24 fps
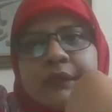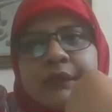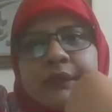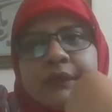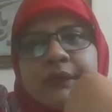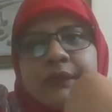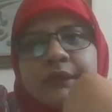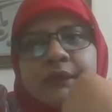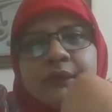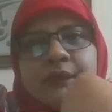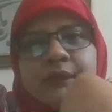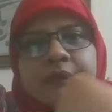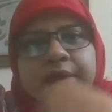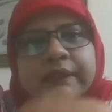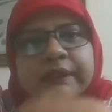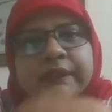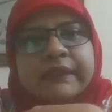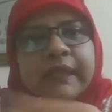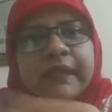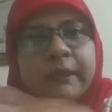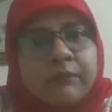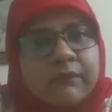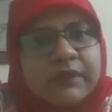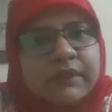did the
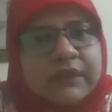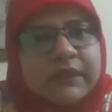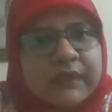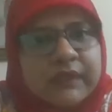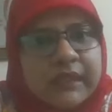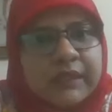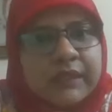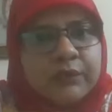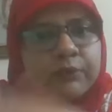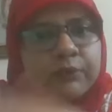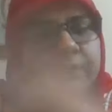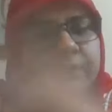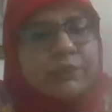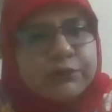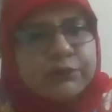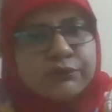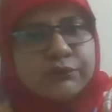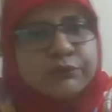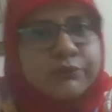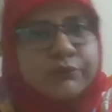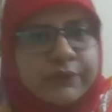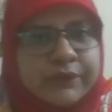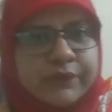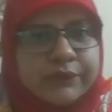same mistakes which
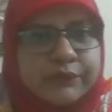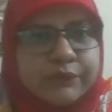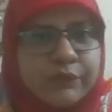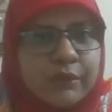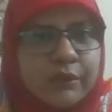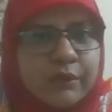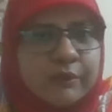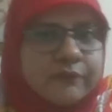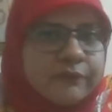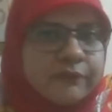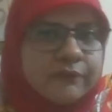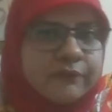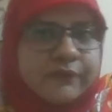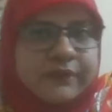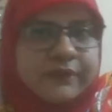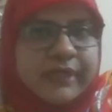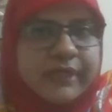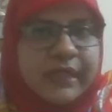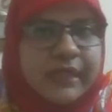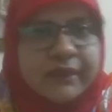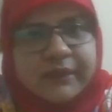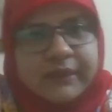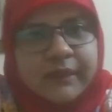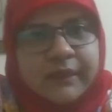students of
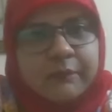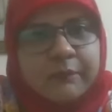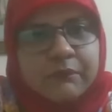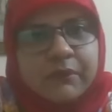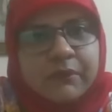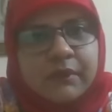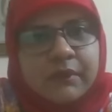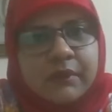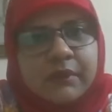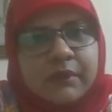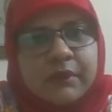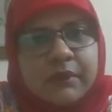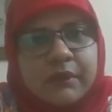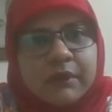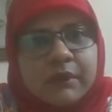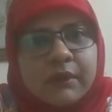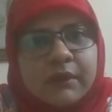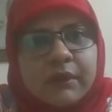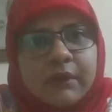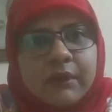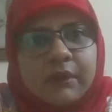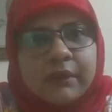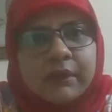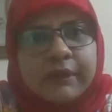that attempt
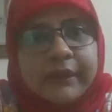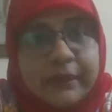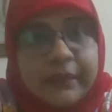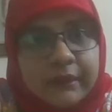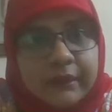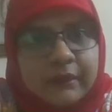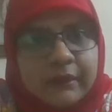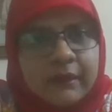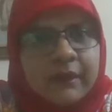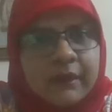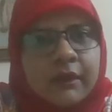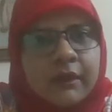did,